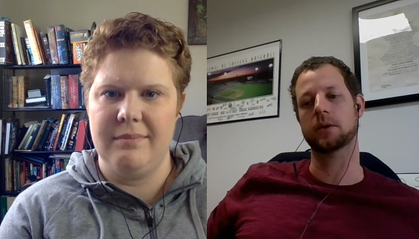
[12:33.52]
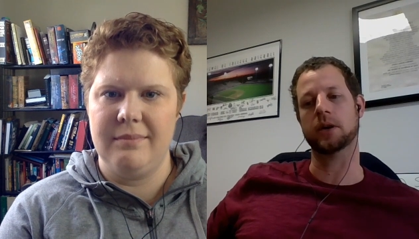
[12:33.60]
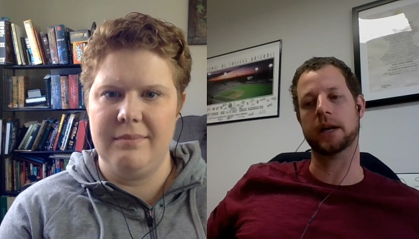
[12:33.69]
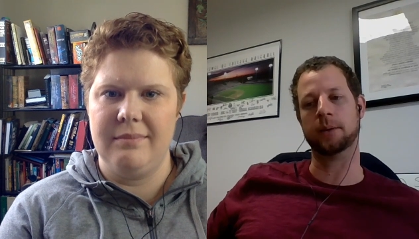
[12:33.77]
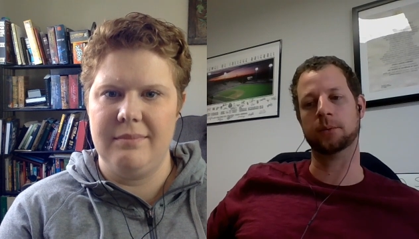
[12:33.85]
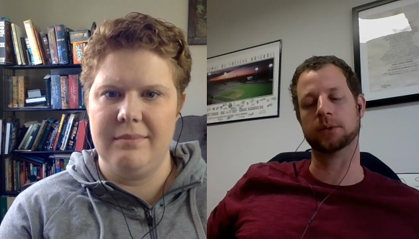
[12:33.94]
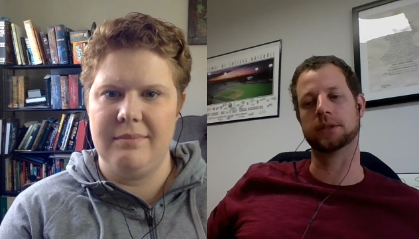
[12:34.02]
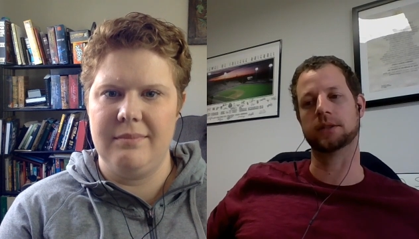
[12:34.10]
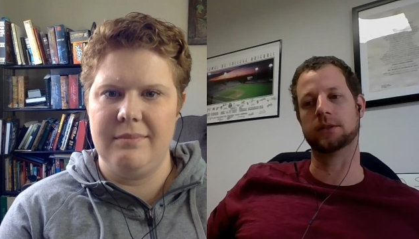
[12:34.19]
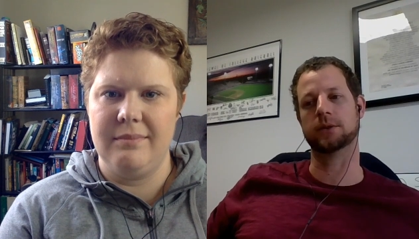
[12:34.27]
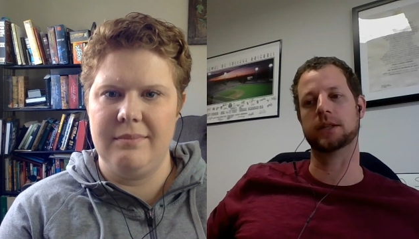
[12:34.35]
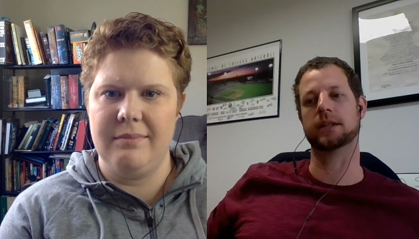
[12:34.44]
Speaker 1: we were able to
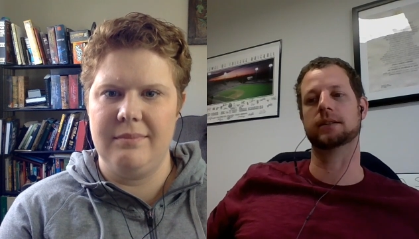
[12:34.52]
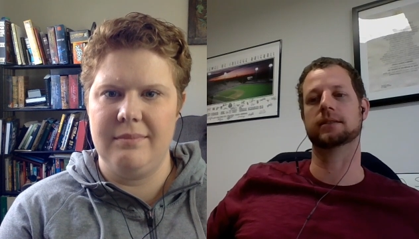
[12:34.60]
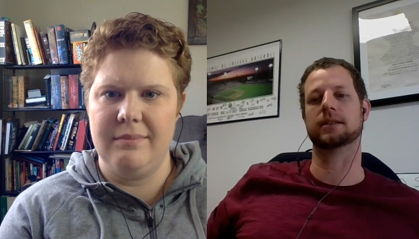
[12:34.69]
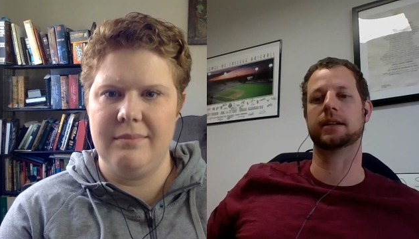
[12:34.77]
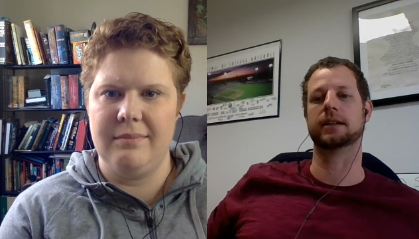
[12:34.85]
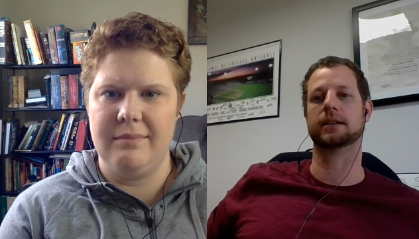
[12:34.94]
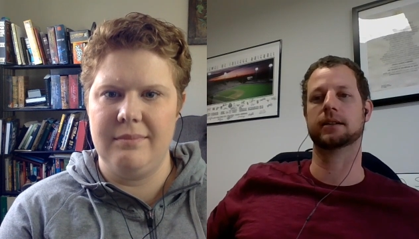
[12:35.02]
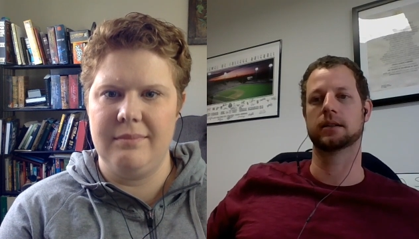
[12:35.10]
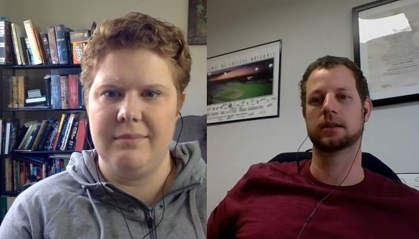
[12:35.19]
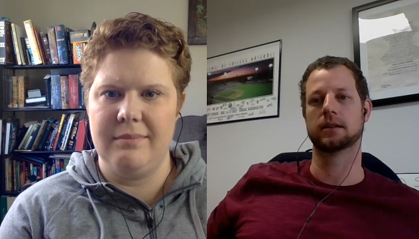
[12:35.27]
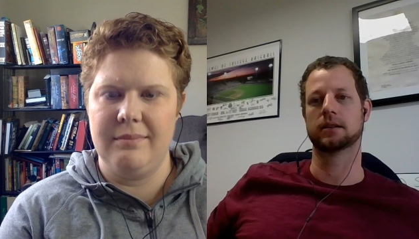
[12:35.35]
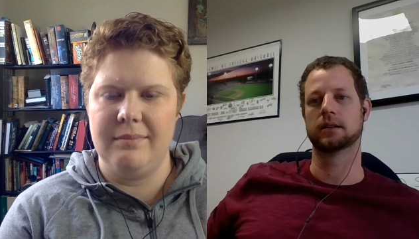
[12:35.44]
do things like,
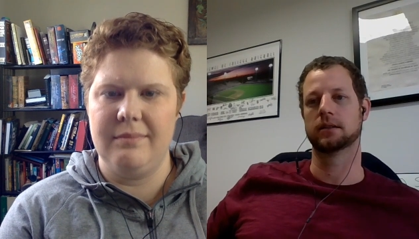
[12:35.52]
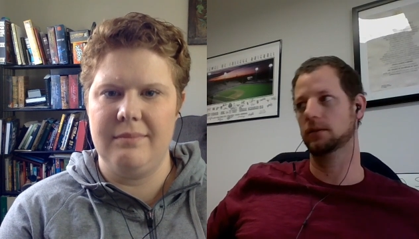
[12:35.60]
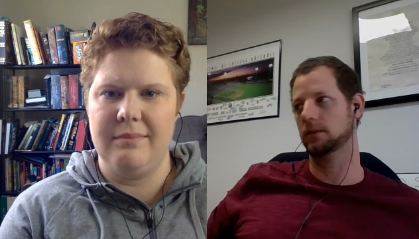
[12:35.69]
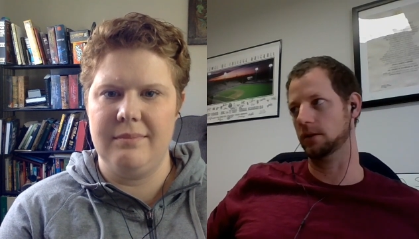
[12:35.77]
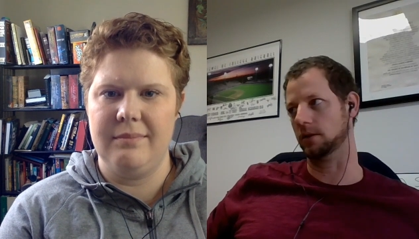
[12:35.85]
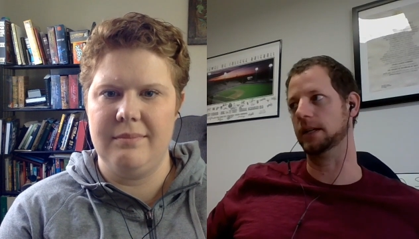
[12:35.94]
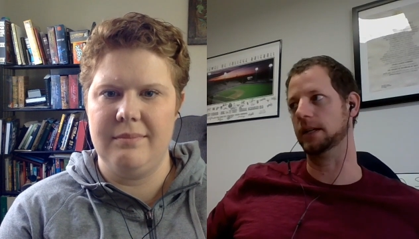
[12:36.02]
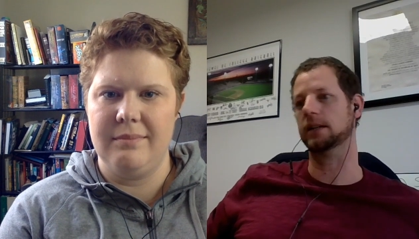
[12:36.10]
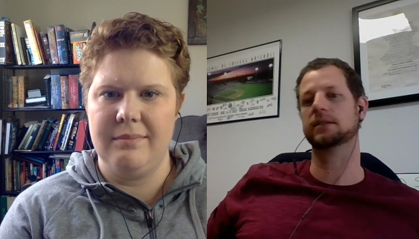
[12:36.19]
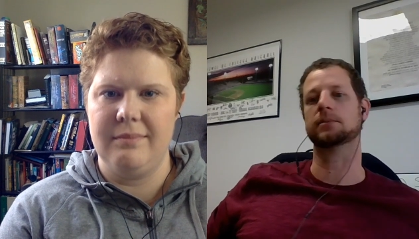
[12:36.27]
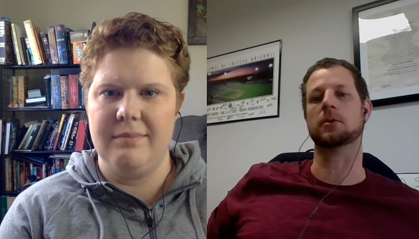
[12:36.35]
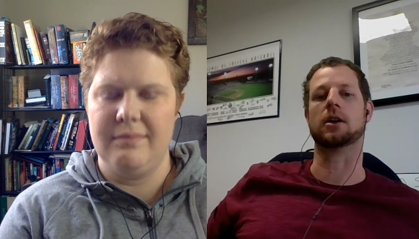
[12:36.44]
you know,
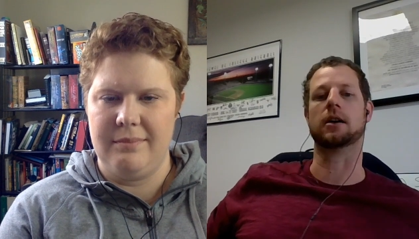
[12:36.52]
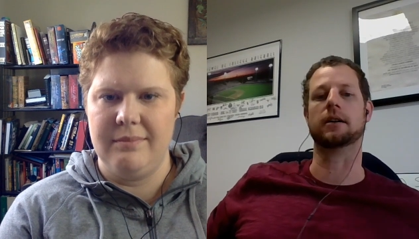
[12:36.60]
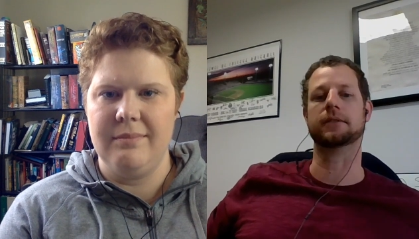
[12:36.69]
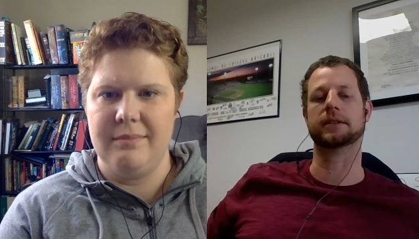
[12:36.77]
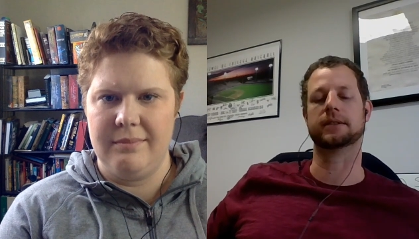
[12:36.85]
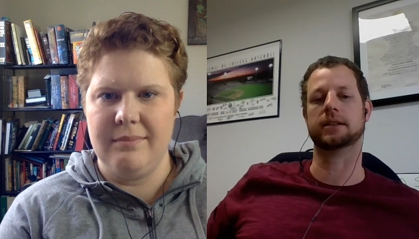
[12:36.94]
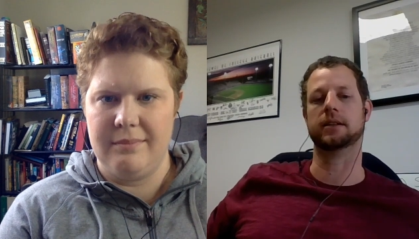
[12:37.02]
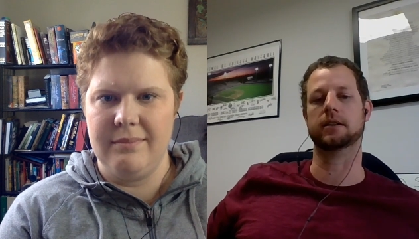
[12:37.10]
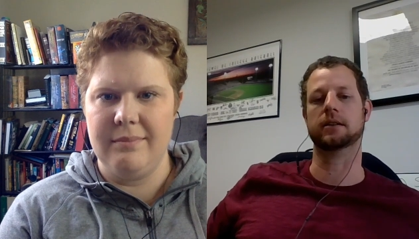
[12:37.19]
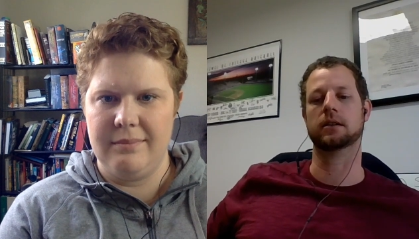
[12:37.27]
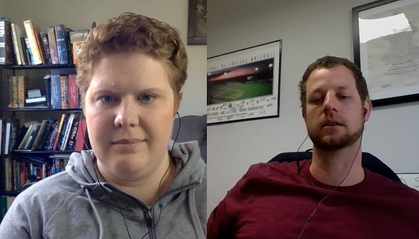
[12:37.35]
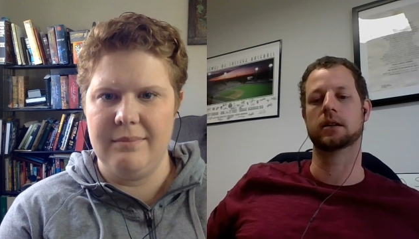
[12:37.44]
get a small office
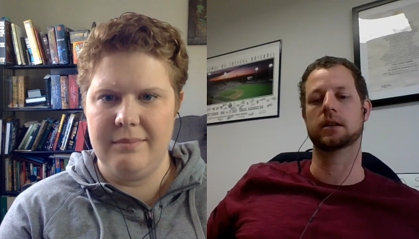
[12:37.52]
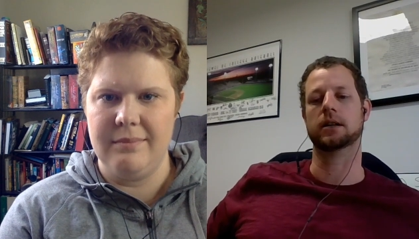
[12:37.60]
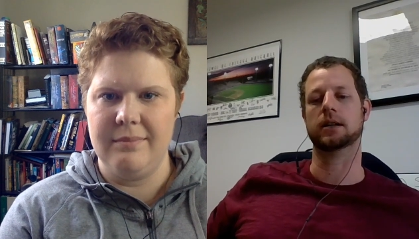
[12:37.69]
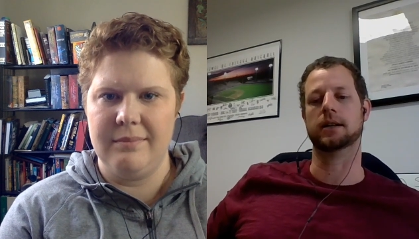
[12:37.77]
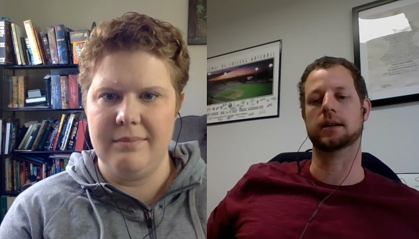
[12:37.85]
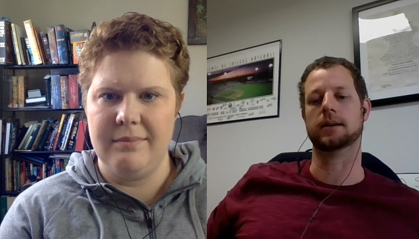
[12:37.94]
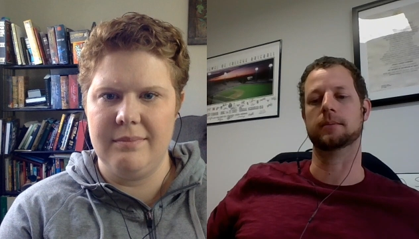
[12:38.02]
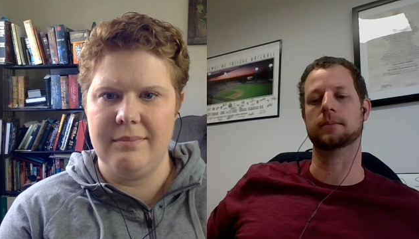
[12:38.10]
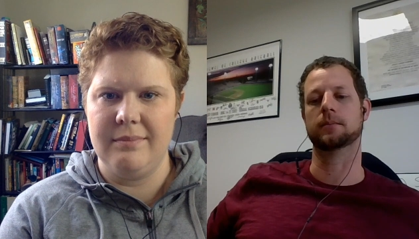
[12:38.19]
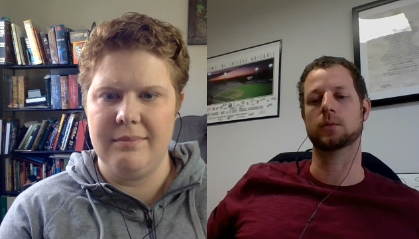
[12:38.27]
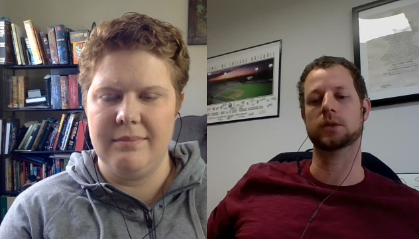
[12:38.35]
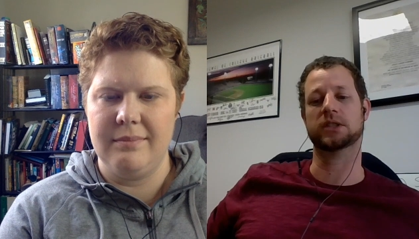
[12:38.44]
here,
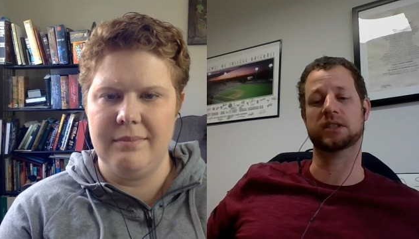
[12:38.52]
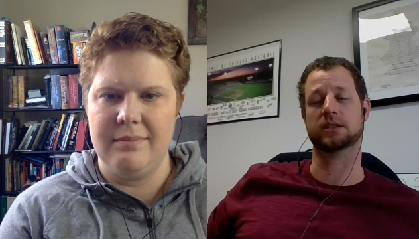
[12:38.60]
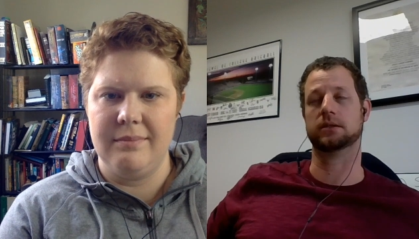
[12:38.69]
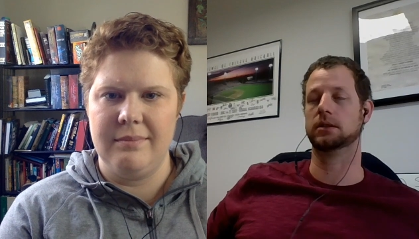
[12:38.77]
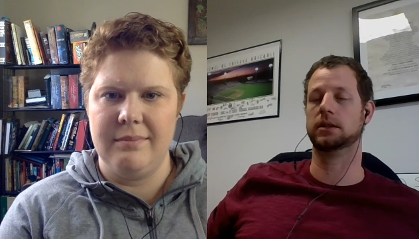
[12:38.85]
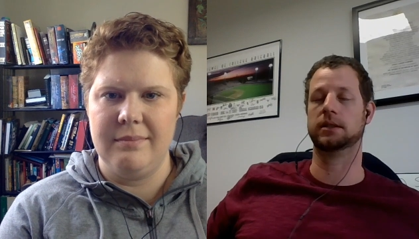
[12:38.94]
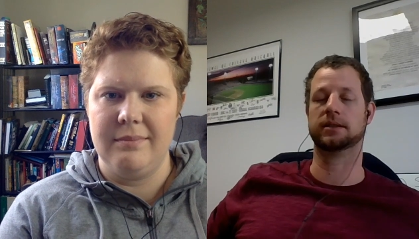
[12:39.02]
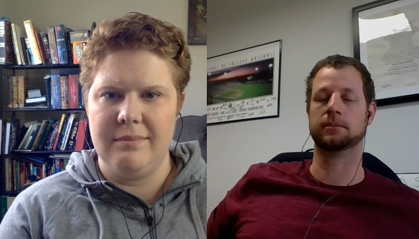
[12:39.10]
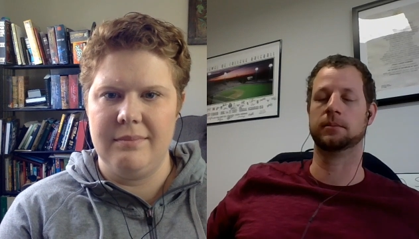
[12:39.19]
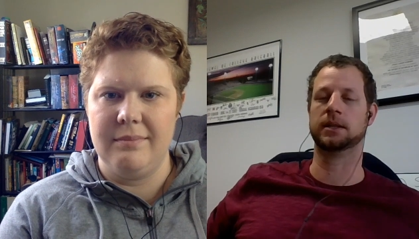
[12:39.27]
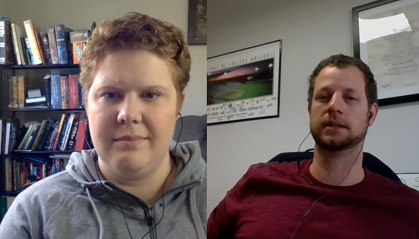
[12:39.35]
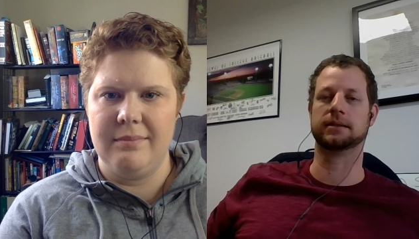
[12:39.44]
um, which is
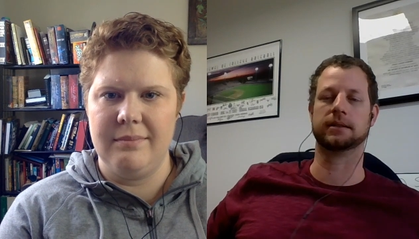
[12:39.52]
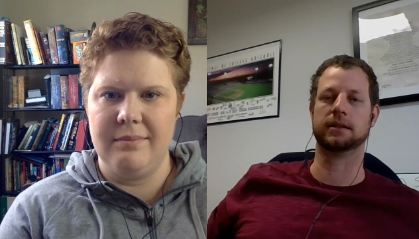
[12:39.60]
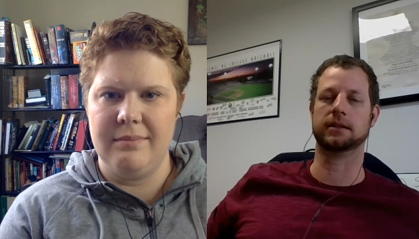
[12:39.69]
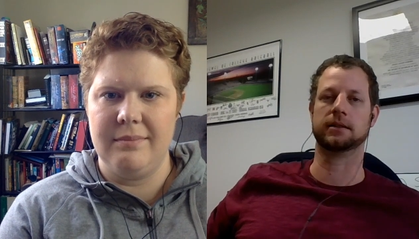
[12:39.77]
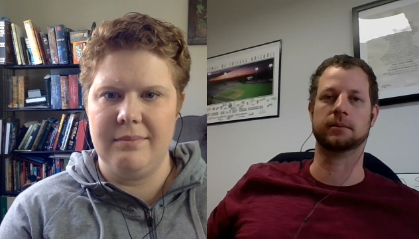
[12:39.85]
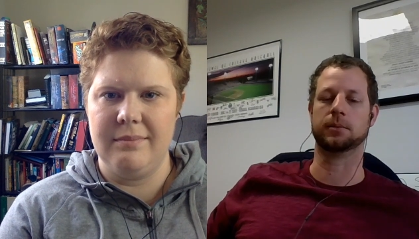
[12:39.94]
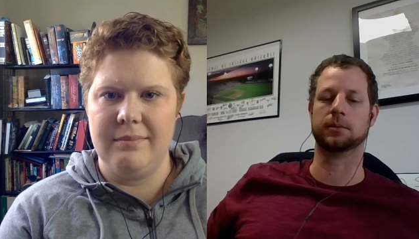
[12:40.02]
immensely,